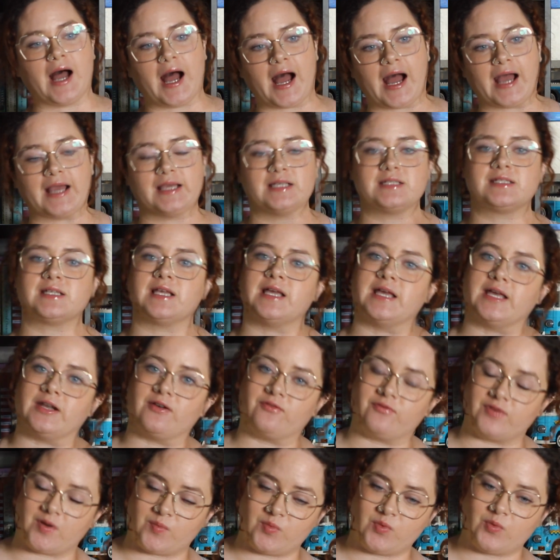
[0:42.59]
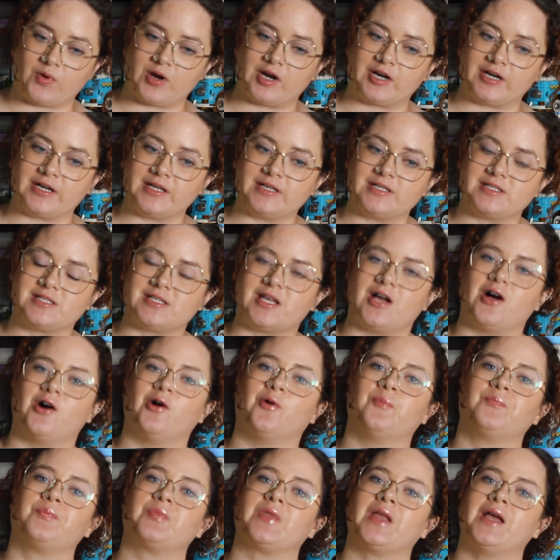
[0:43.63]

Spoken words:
Eyes in February, so